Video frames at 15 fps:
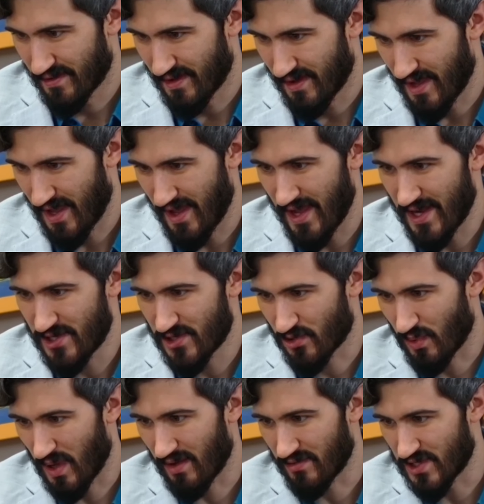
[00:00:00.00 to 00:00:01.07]
At age
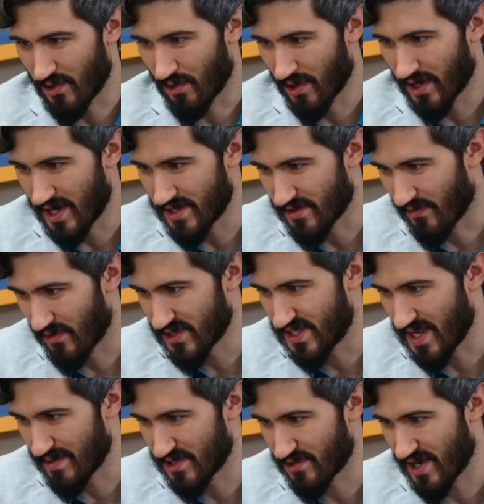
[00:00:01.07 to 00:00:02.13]
12, she organized her first
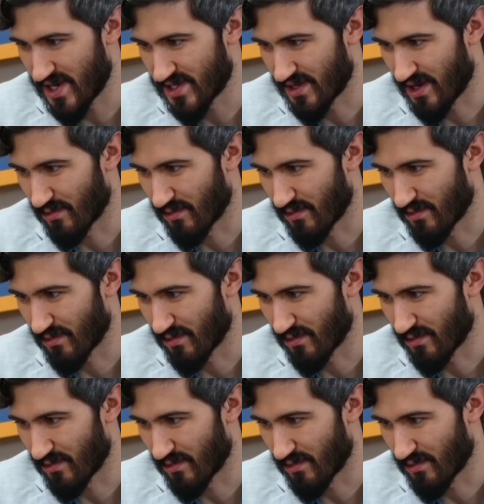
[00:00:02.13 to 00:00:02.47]
demonstration,